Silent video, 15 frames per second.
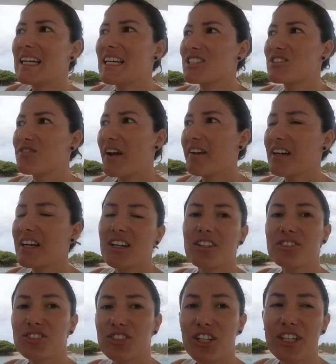it's very
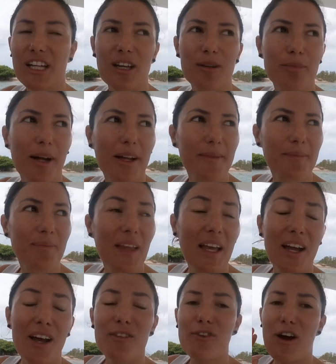concerning, but
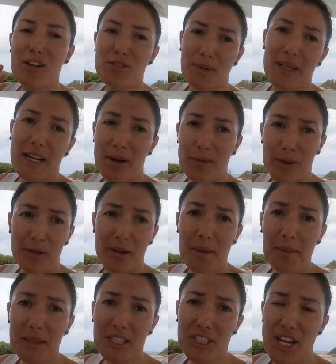first we're gonna worry
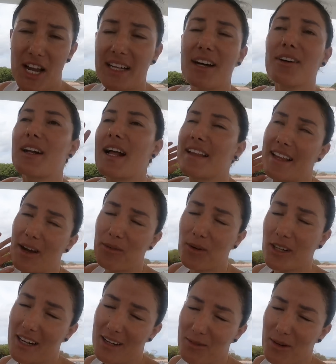about the checkout, and then
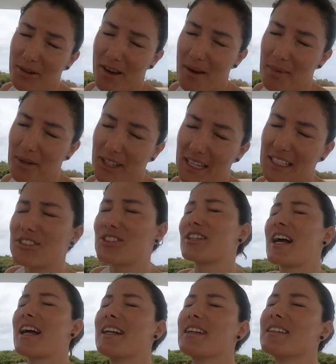we're gonna worry about the
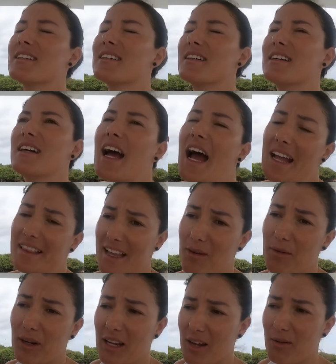internet, and then
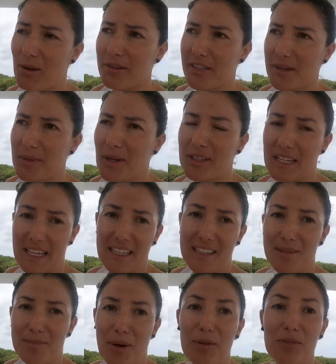we're gonna worry about cleaning
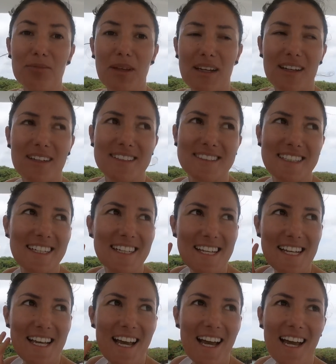the boat because
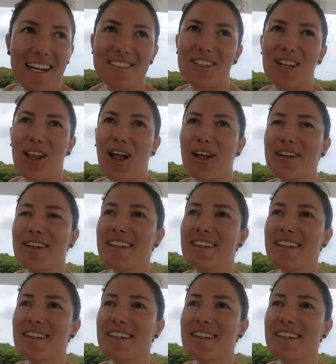it's a lot.